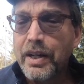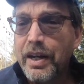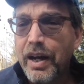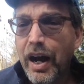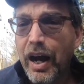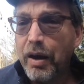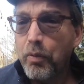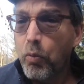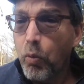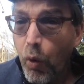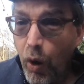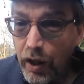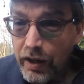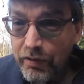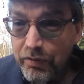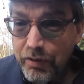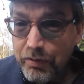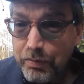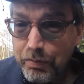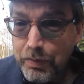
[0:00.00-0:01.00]
One of
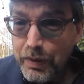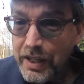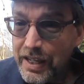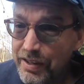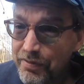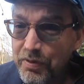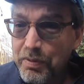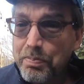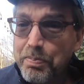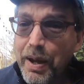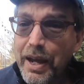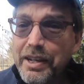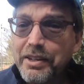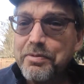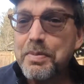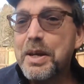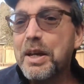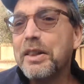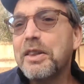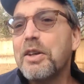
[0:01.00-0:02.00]
them even pays
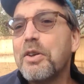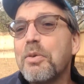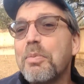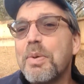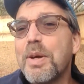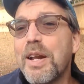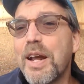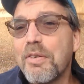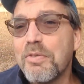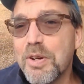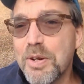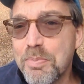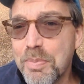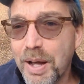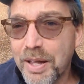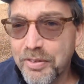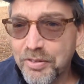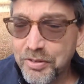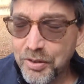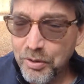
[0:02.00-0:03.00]
me a little bit every
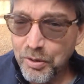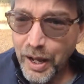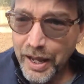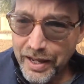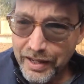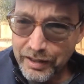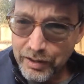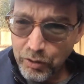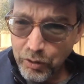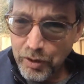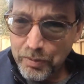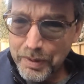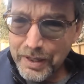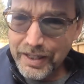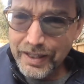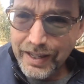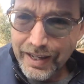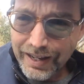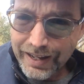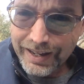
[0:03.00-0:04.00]
month, so hey, glory
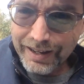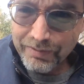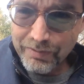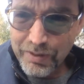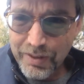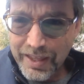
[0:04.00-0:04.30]
be for